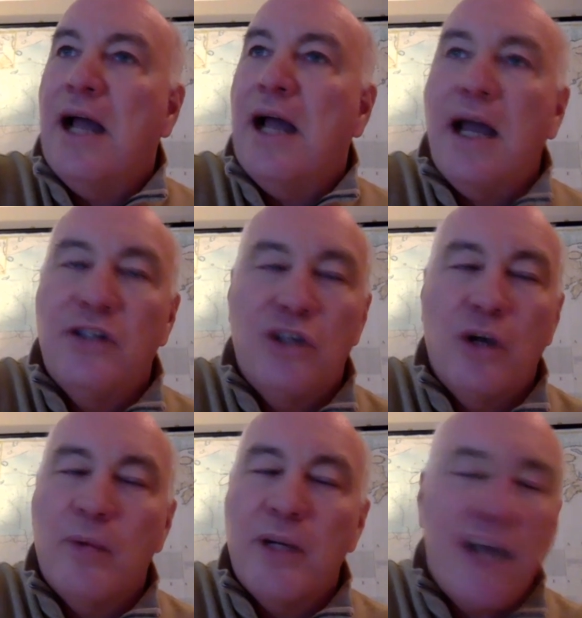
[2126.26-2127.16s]
so
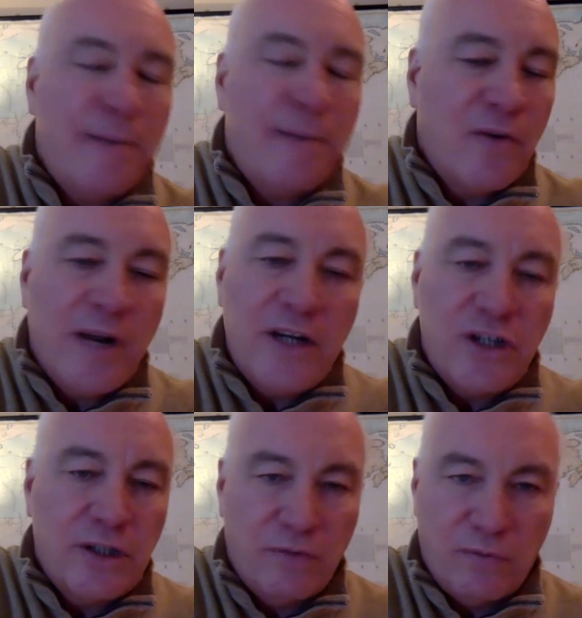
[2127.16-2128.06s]
much
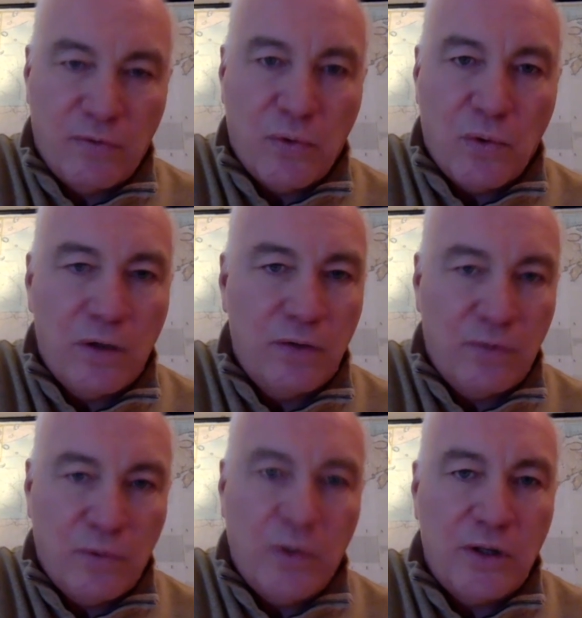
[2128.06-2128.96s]
admiration for
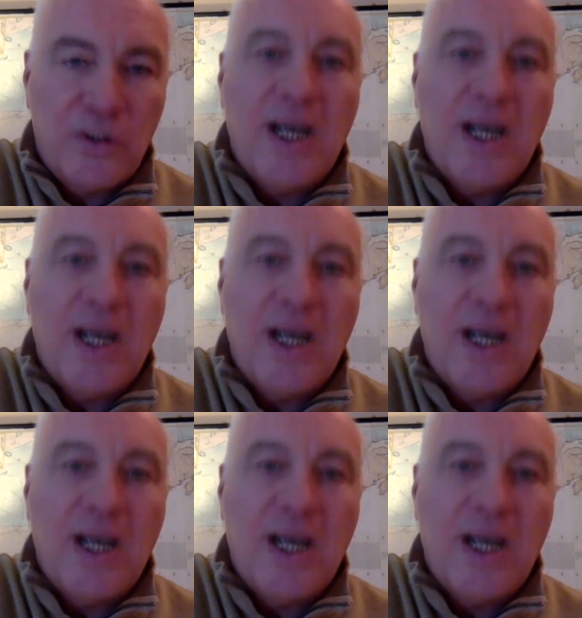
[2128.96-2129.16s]
those guys.